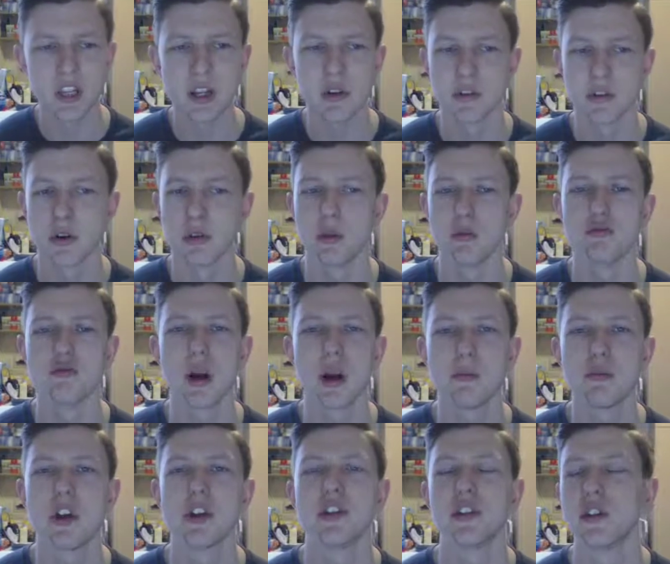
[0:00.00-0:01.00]
So the
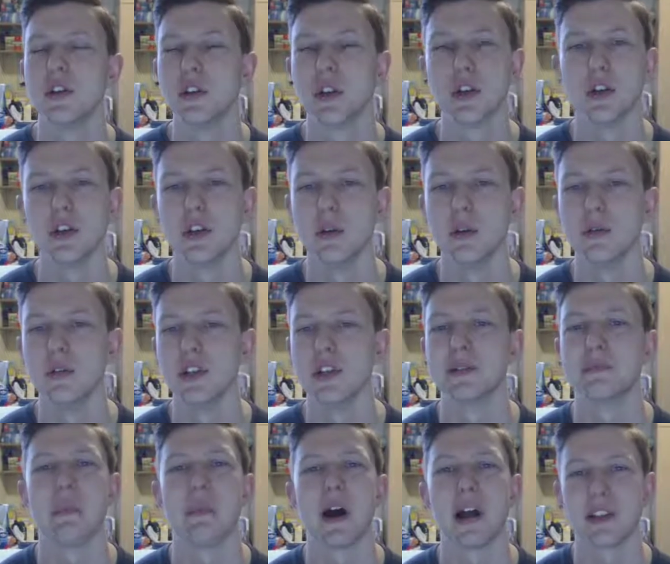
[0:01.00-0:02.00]
rep range that you can use
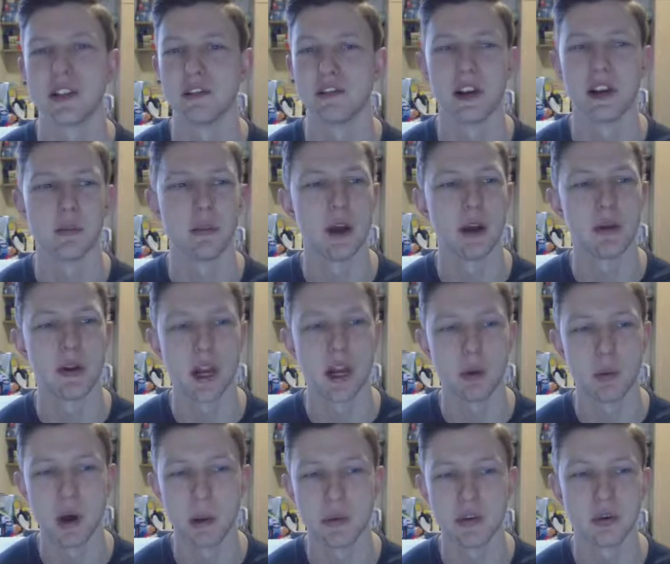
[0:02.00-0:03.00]
is massive,
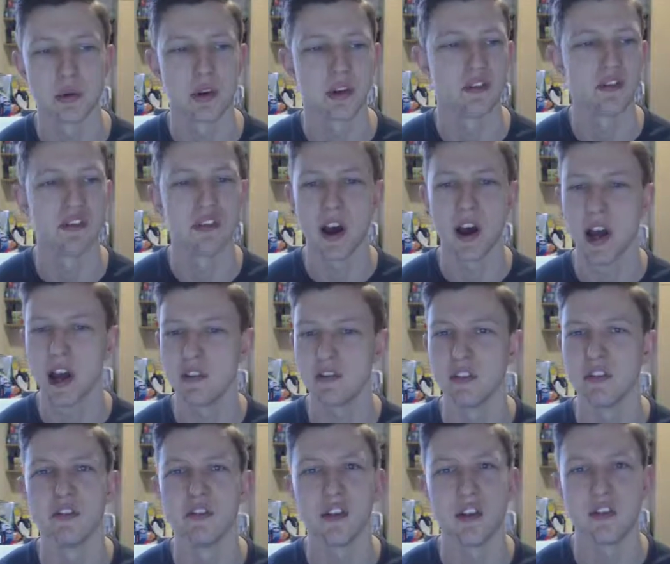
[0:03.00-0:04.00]
anywhere between 5
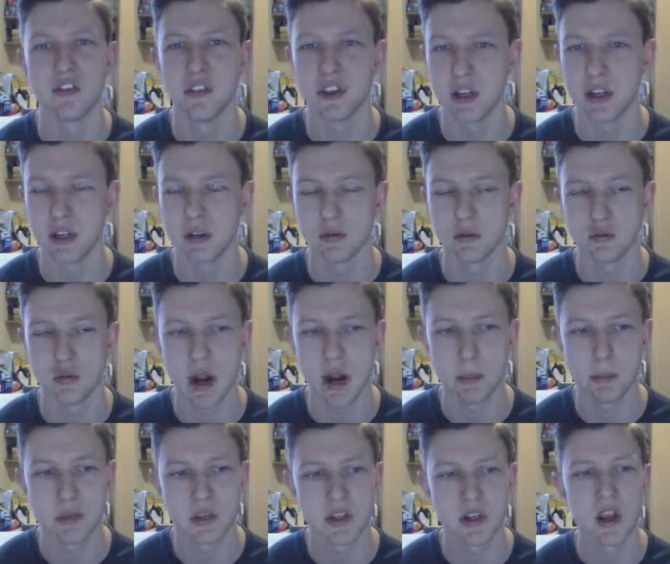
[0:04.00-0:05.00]
and 50
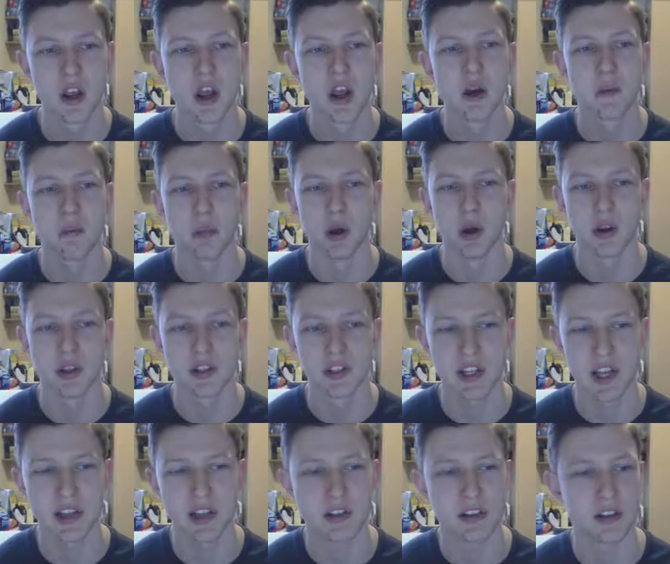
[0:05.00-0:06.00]
reps per
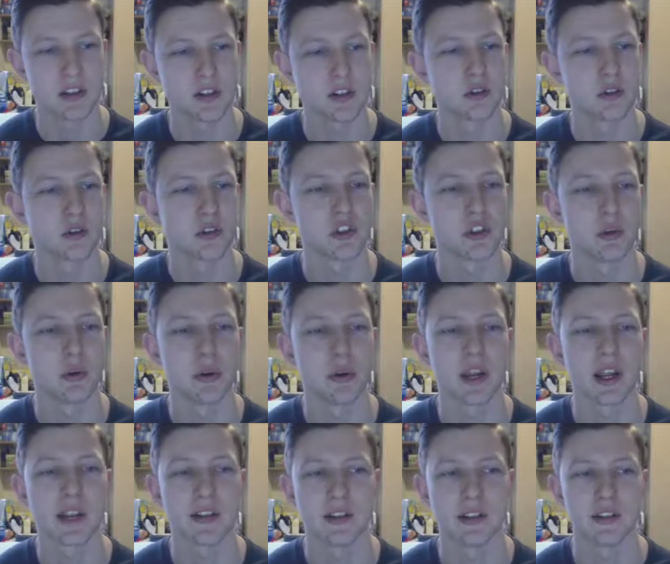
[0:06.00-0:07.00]
set, as long as you are
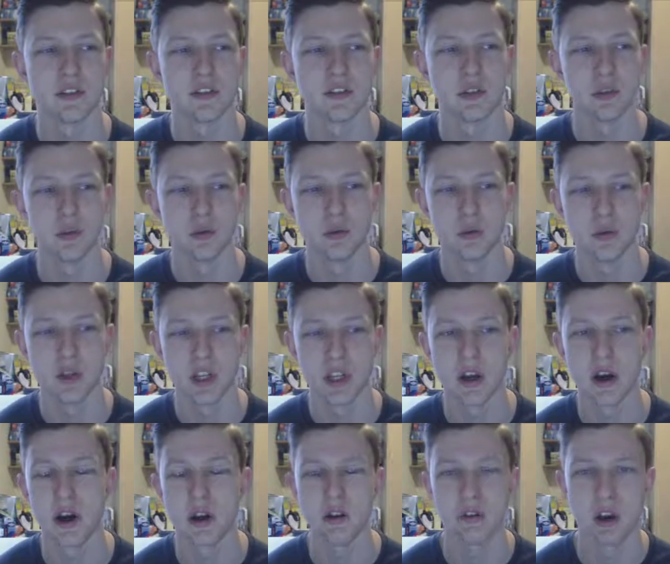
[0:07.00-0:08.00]
getting to the
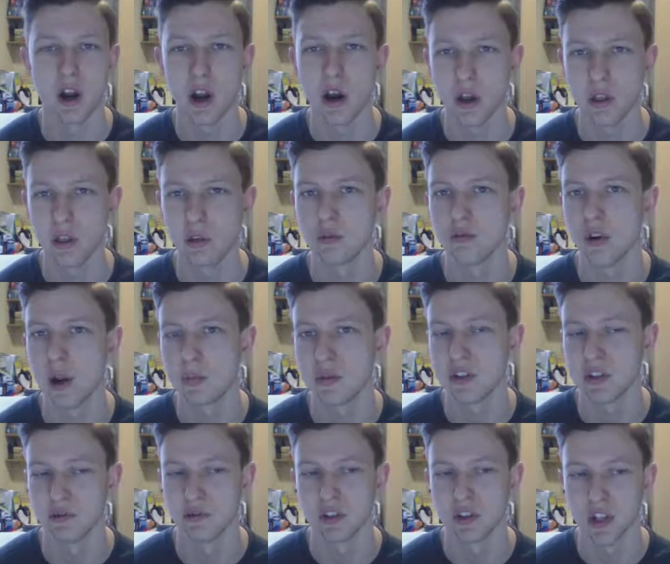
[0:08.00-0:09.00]
RER, the
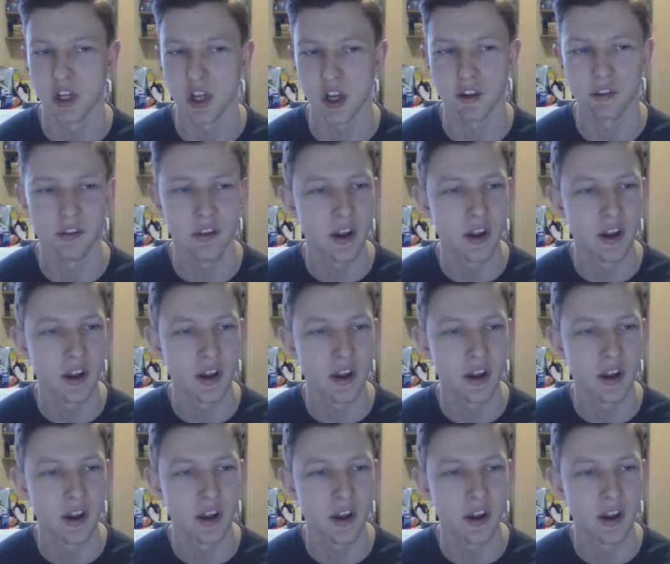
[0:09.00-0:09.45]
reps in reserve.